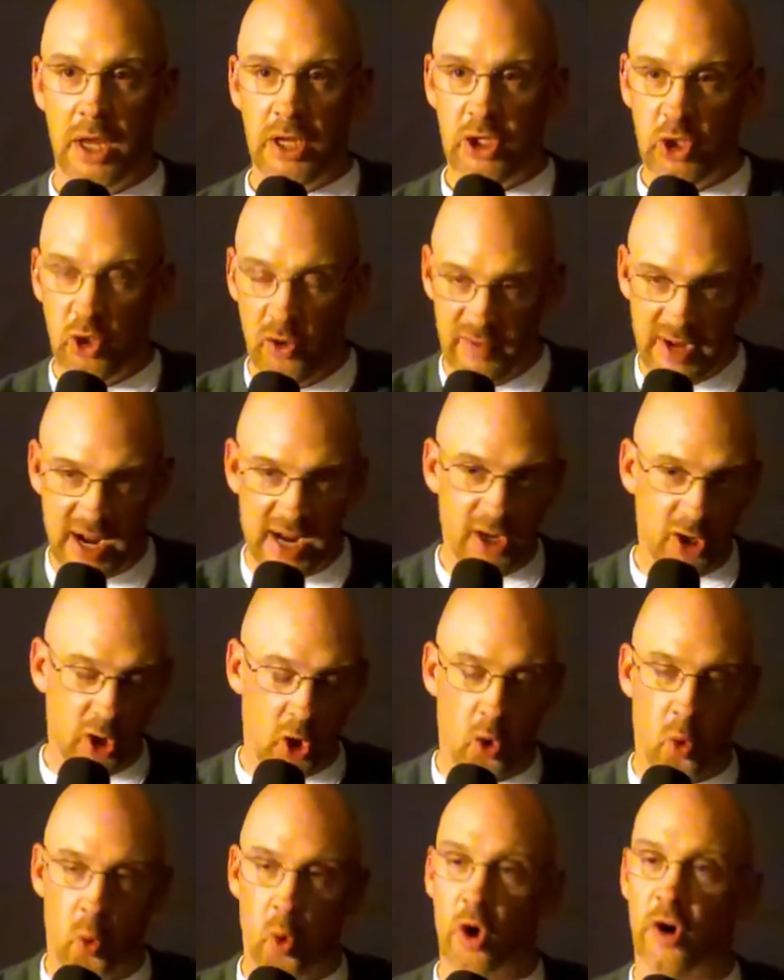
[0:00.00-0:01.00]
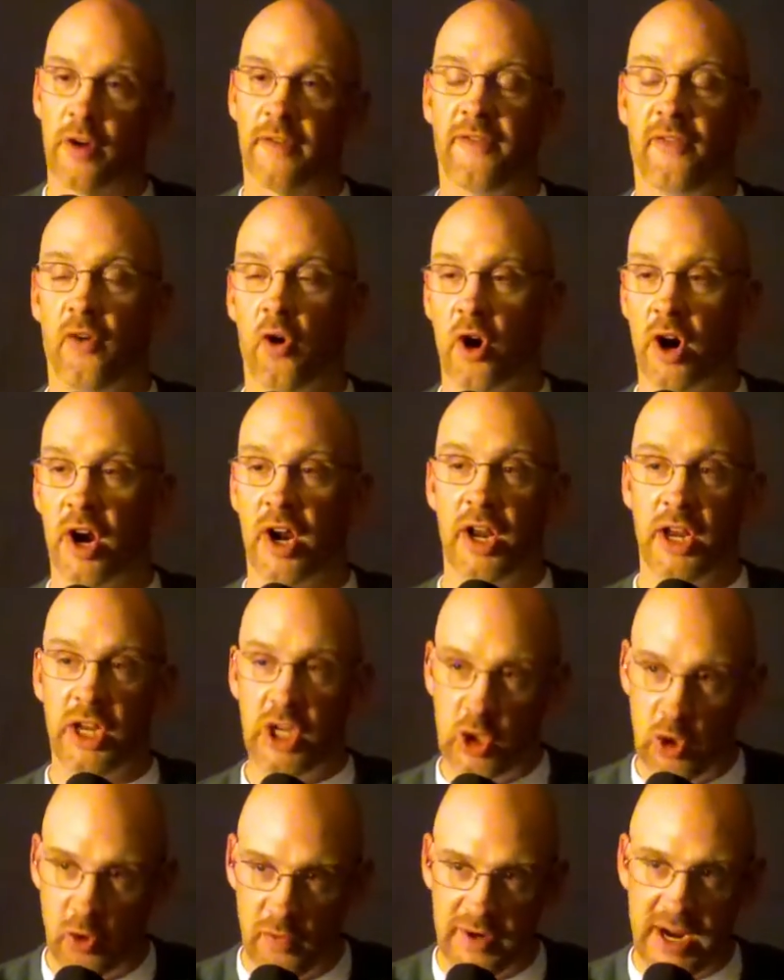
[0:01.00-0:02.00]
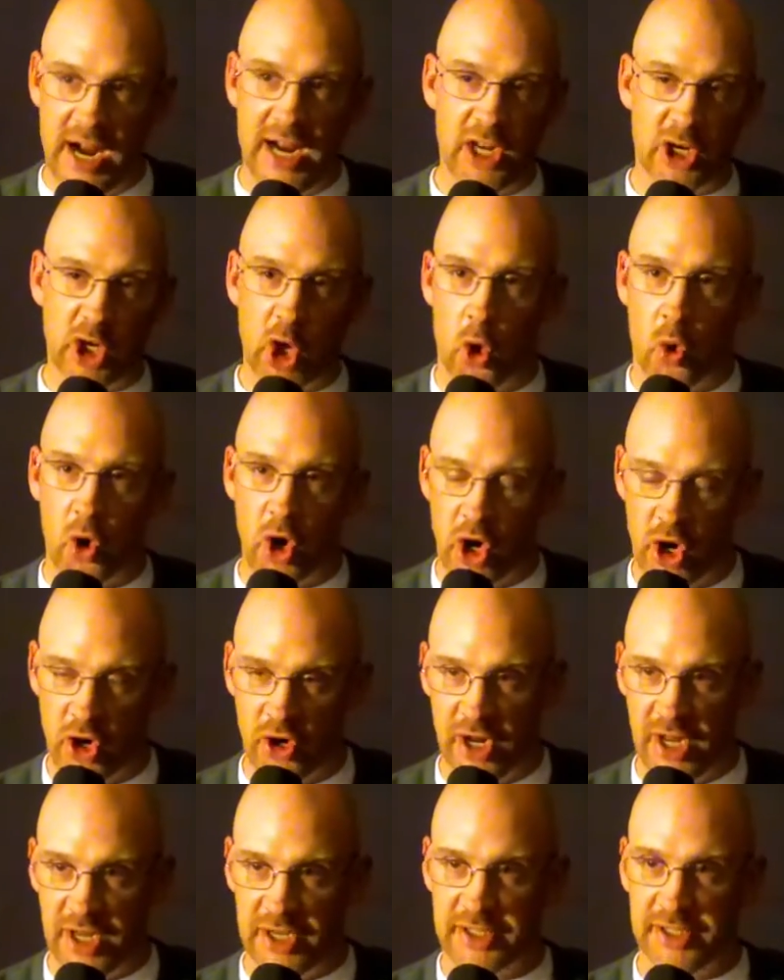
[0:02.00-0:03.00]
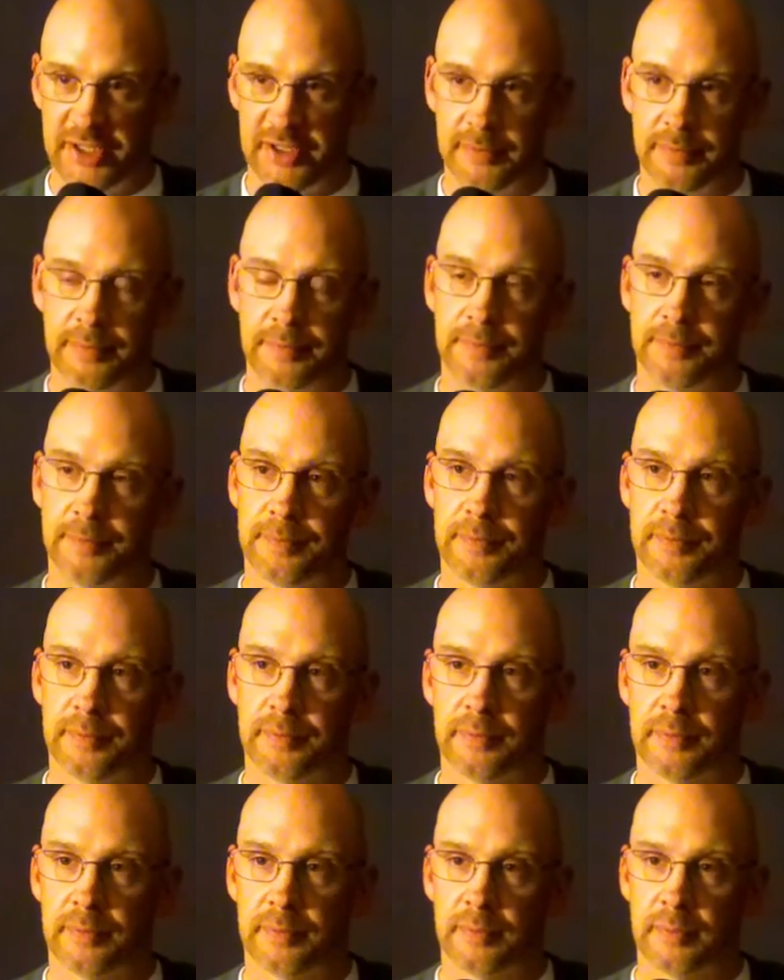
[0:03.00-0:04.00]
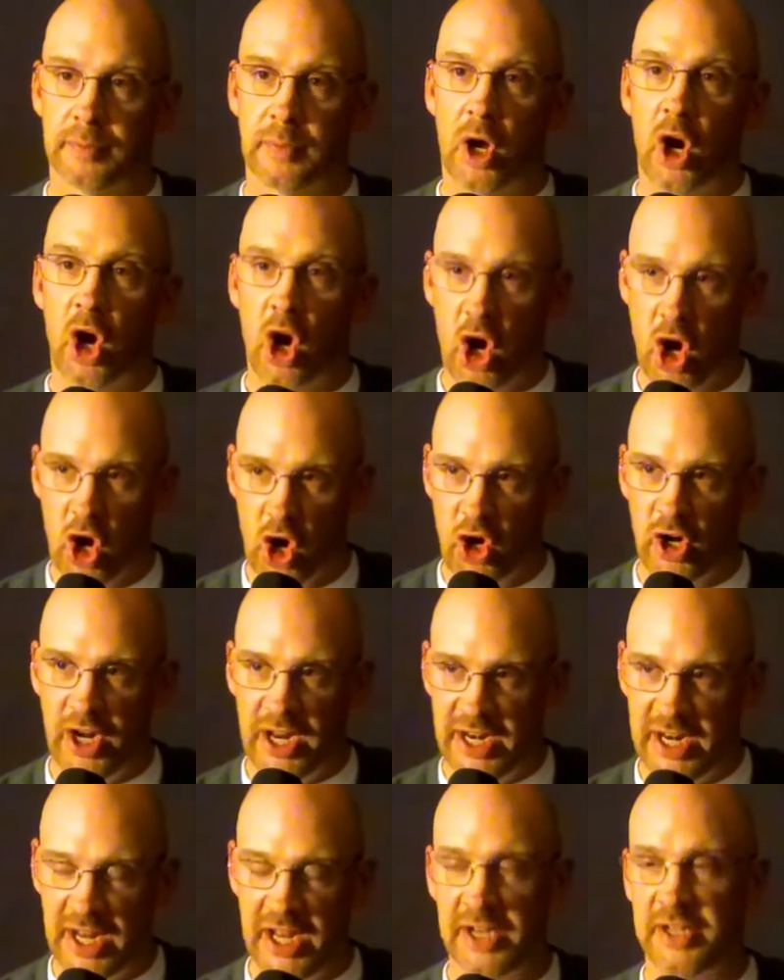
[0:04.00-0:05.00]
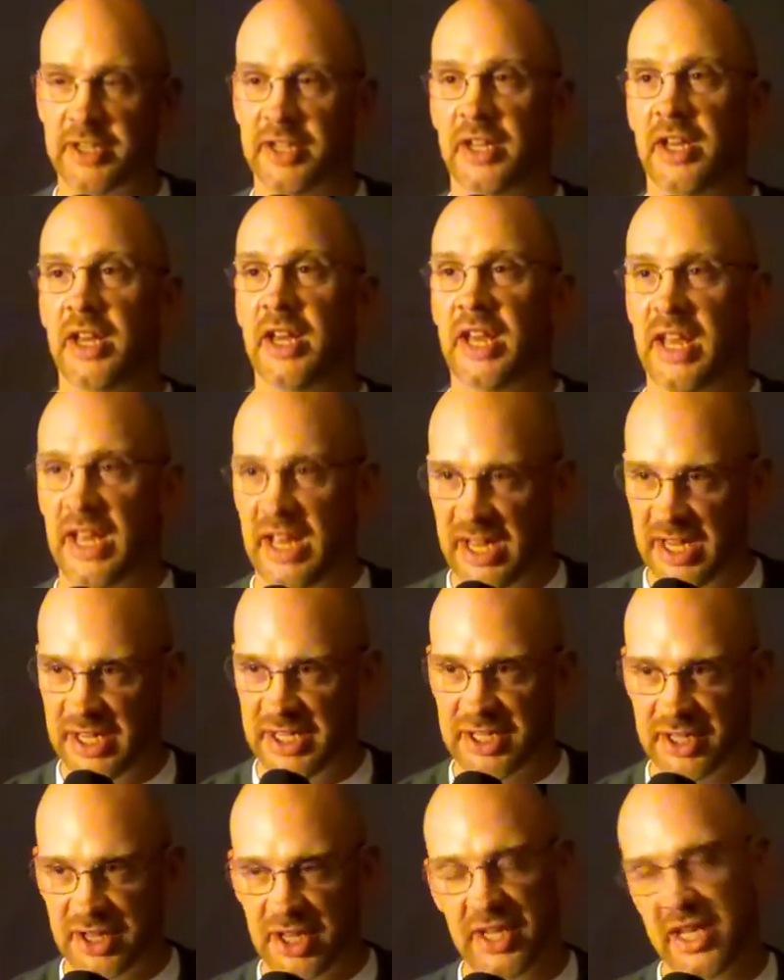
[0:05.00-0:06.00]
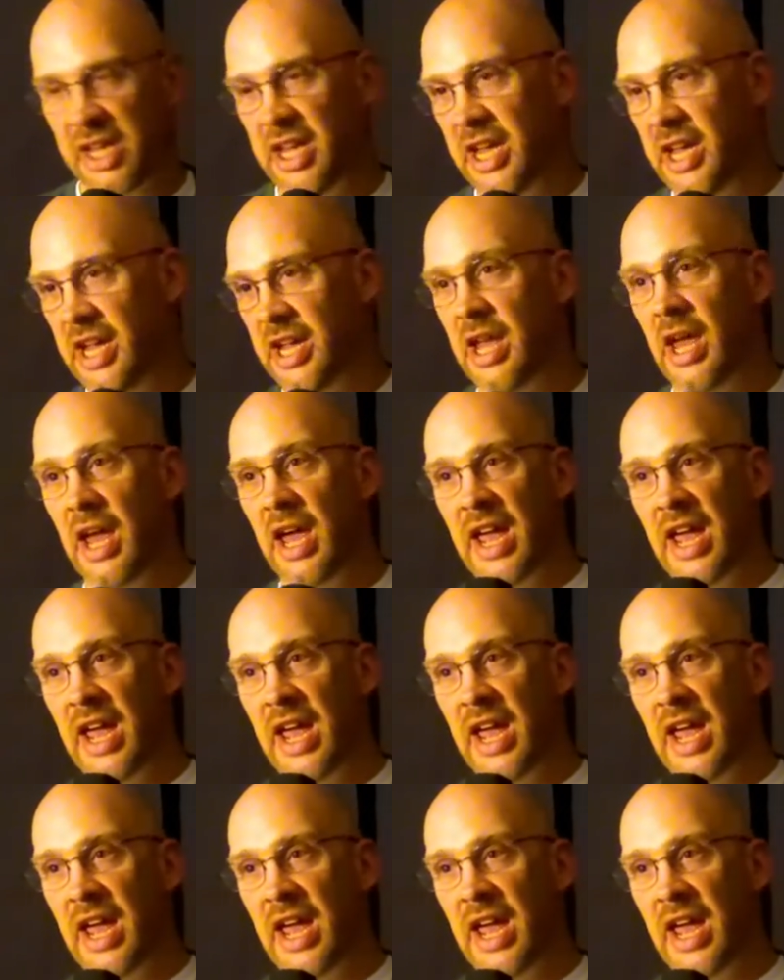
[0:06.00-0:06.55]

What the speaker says: You got to go work for it. You got to go earn it. Earning it is the key.